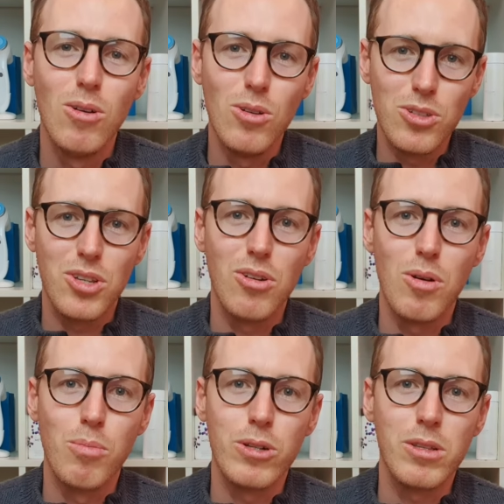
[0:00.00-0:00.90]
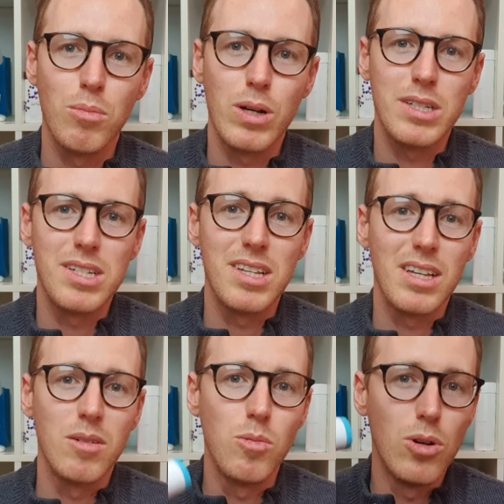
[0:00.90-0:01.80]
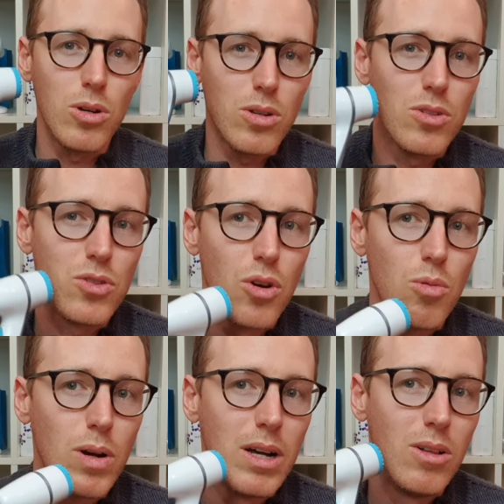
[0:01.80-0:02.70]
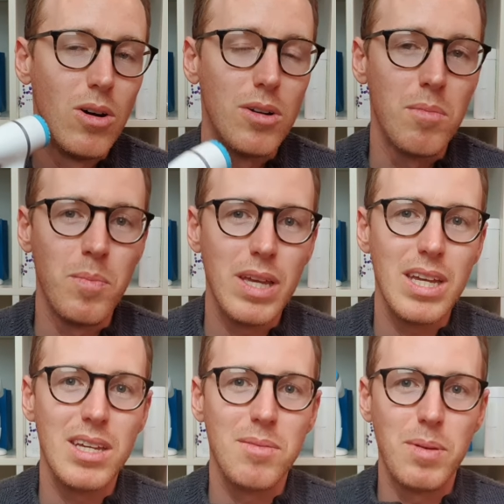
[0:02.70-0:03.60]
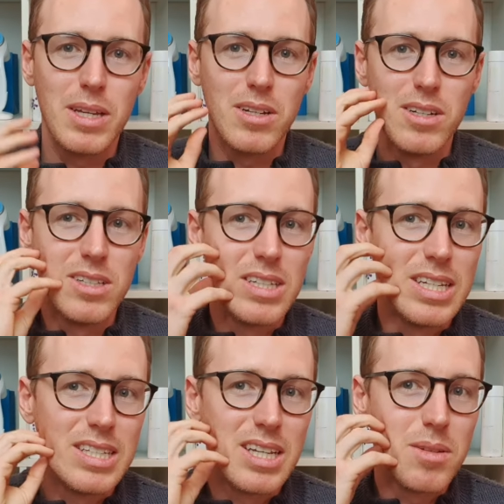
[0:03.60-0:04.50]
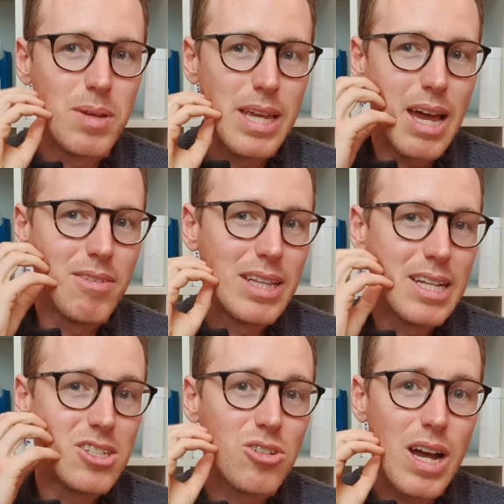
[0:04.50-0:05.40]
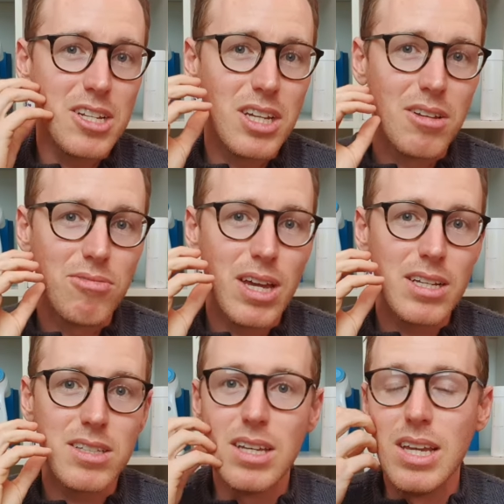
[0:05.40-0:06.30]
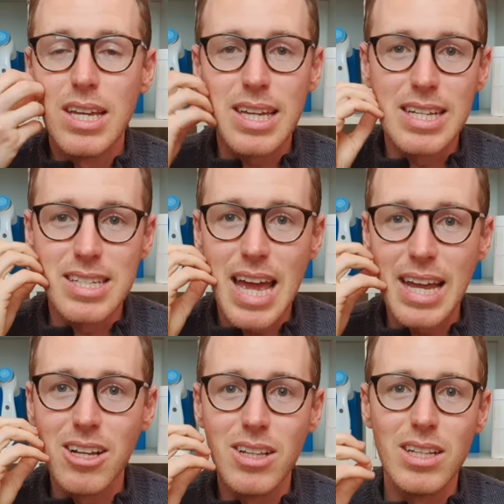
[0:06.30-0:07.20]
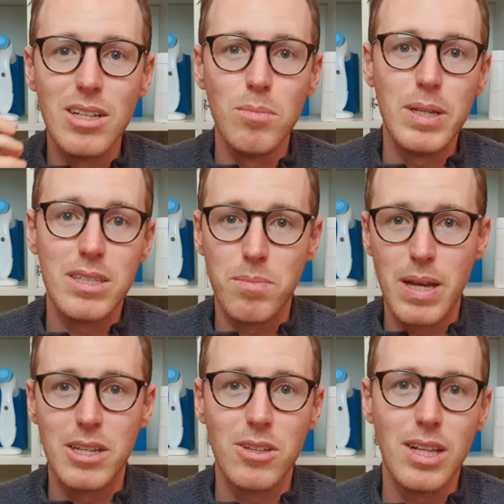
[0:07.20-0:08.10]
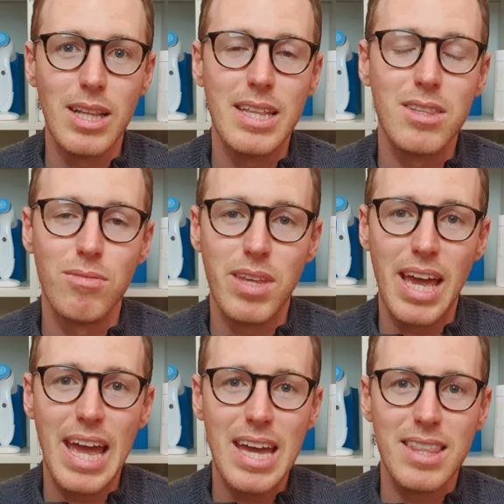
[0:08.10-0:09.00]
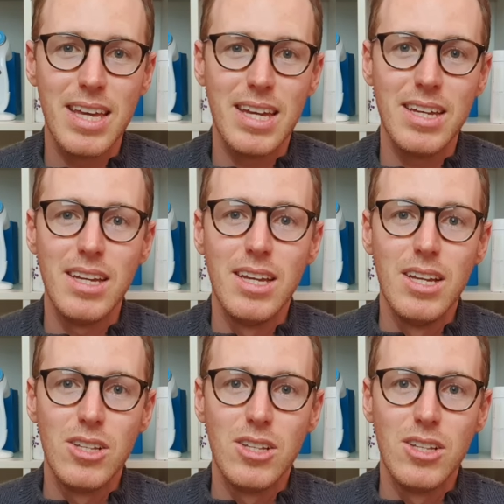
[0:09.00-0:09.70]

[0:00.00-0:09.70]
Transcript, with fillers: Also, a bristle brush isn't going to work so well on a beard because it's going to be having that scratching effect, can tangle a little bit depending on the length of the hair there.